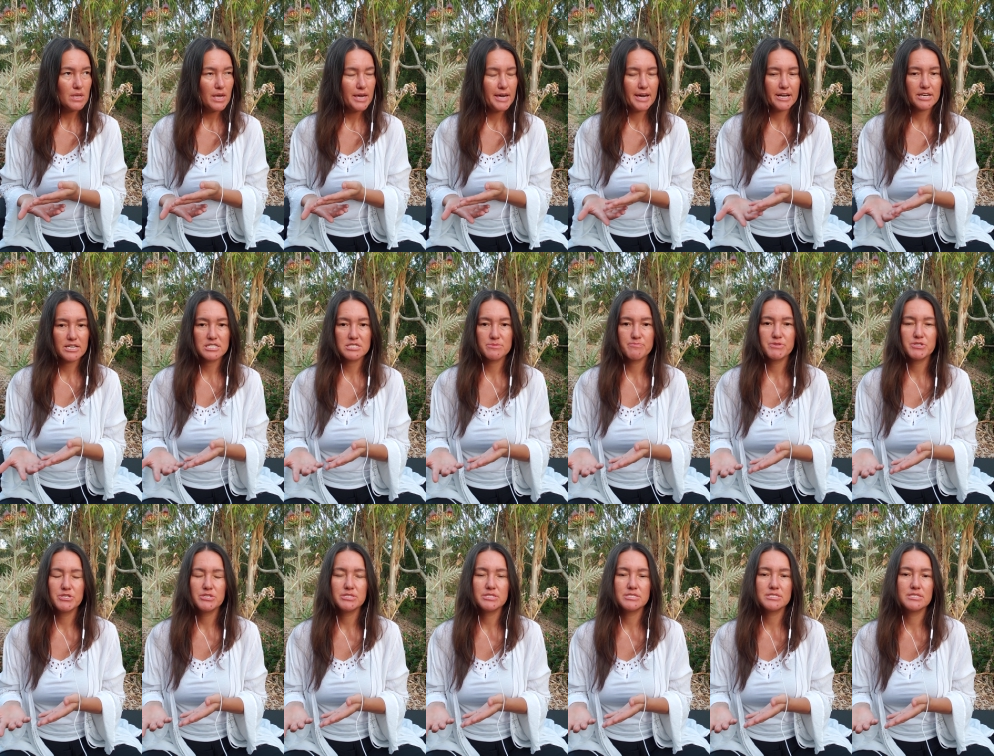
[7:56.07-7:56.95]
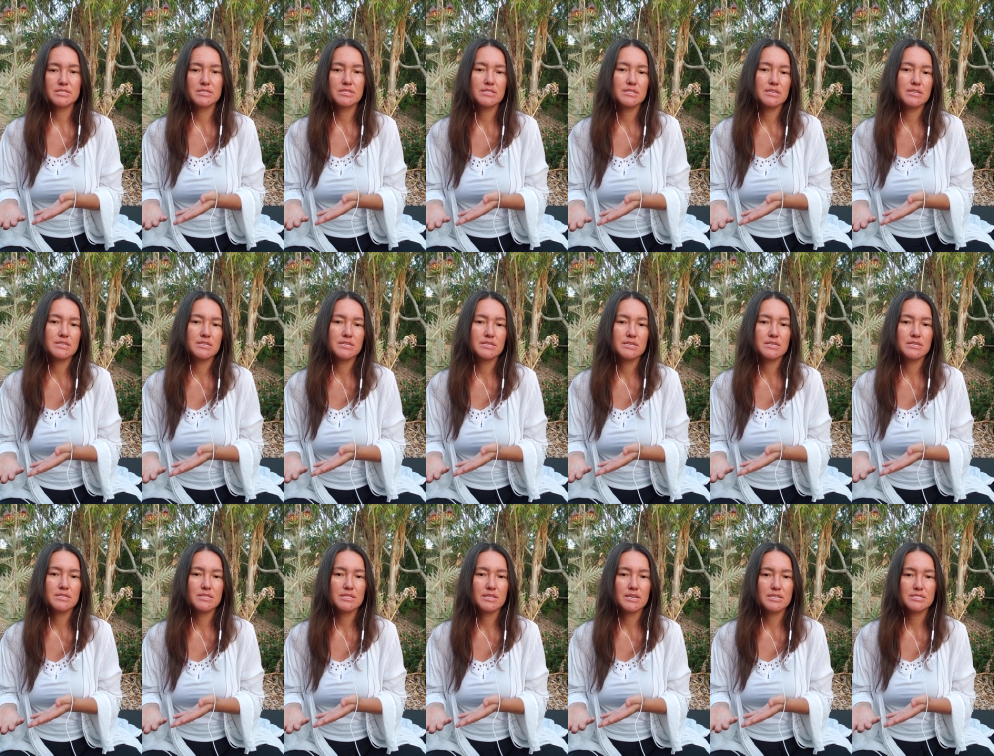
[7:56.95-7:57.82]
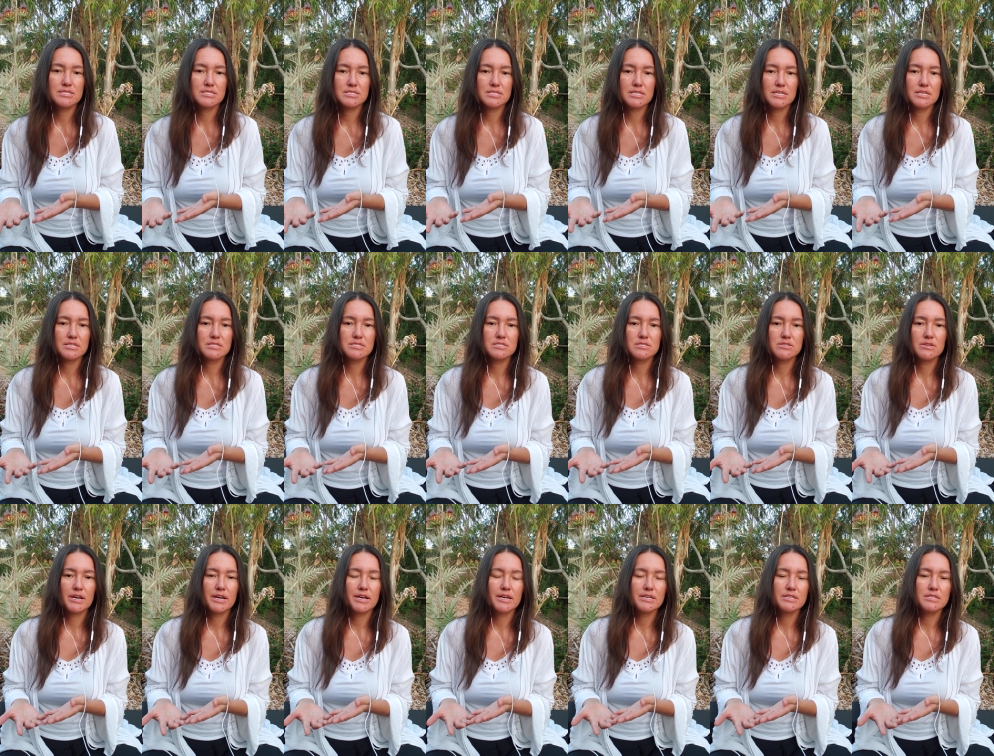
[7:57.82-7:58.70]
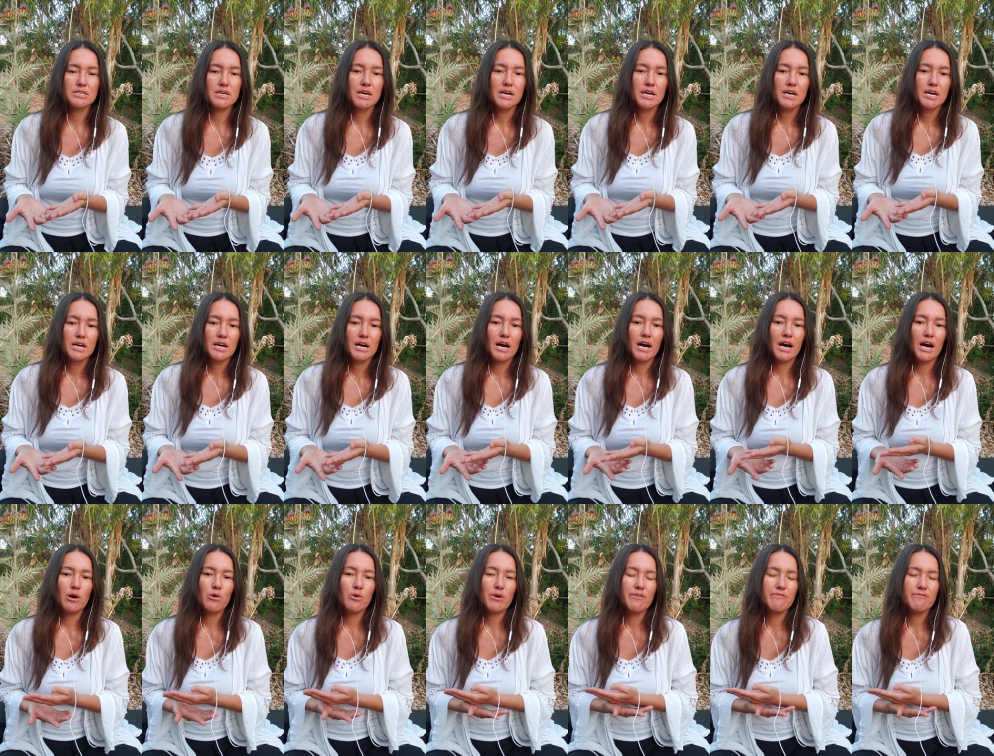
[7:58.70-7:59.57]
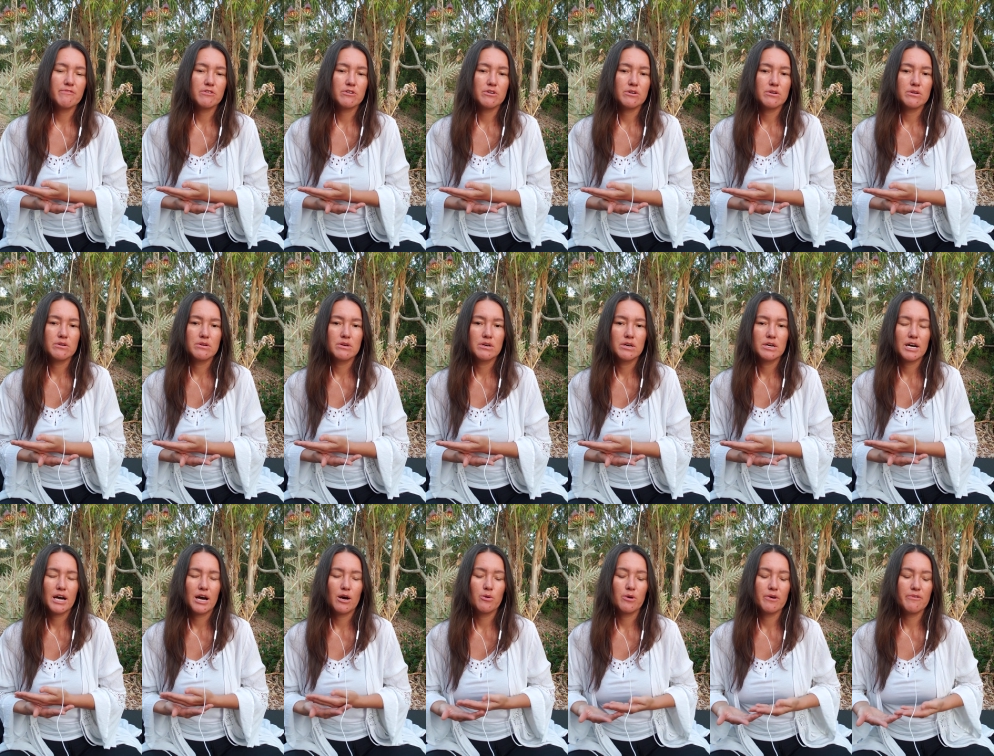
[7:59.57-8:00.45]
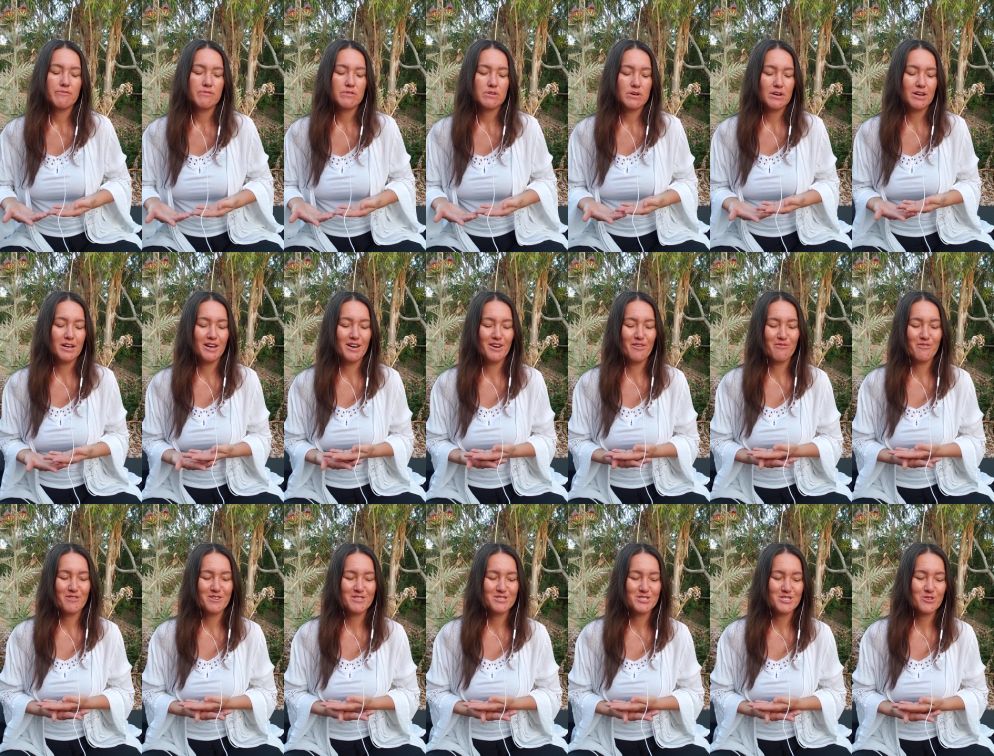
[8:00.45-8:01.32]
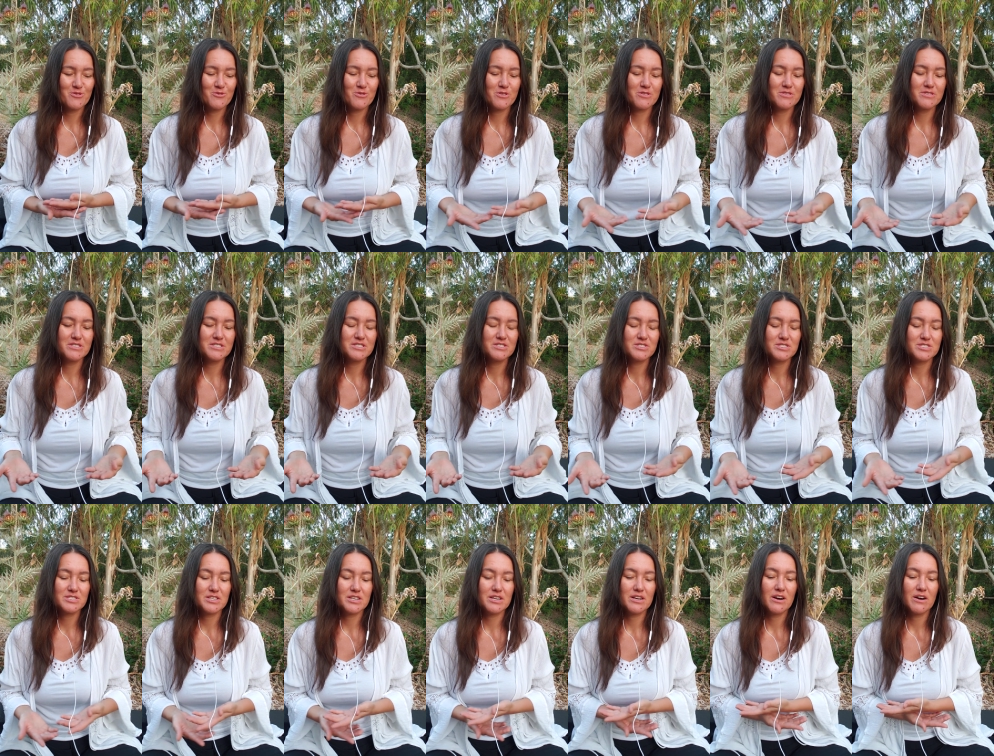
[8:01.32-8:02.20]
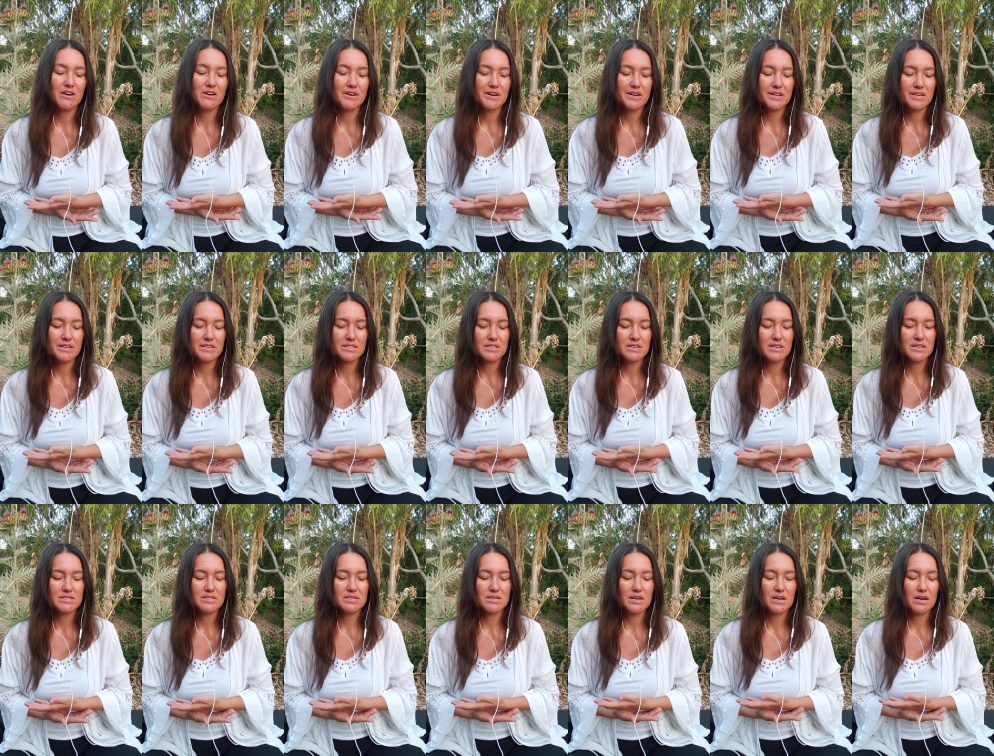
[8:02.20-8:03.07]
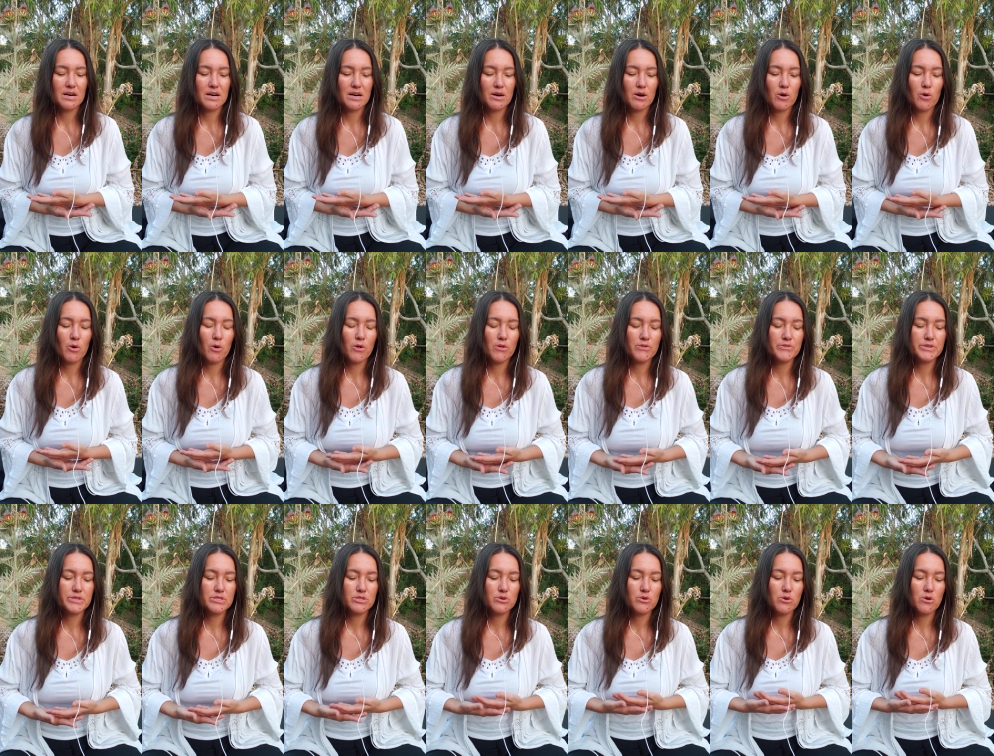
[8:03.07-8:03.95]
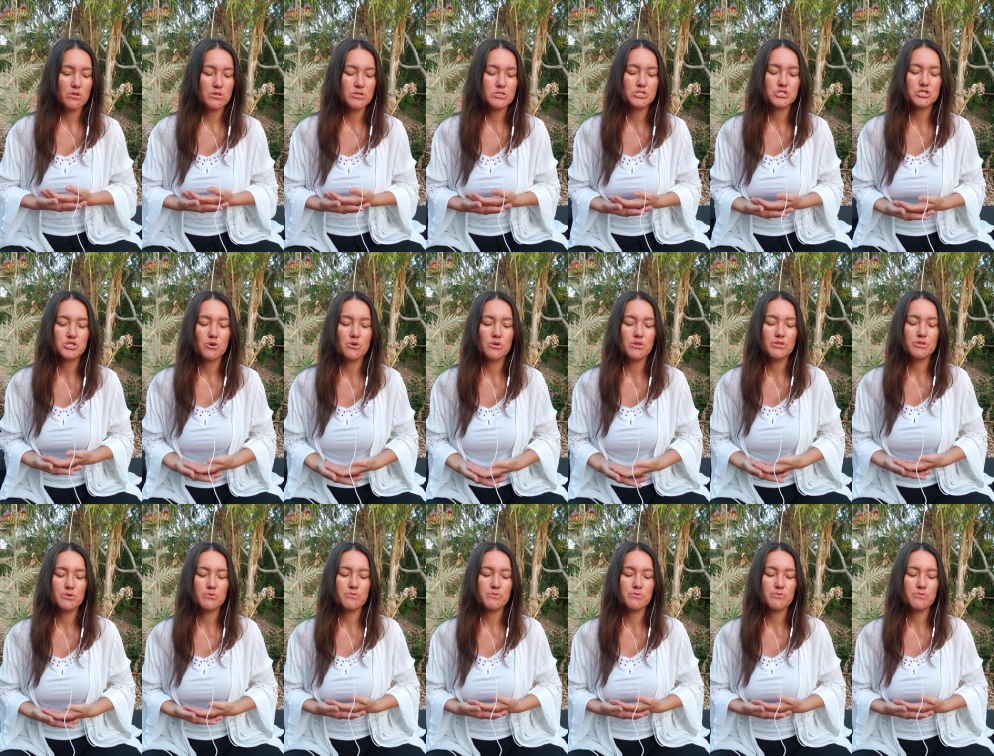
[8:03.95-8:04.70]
experts in that sense, right? However, we're totally disregarding that all the knowledge, all the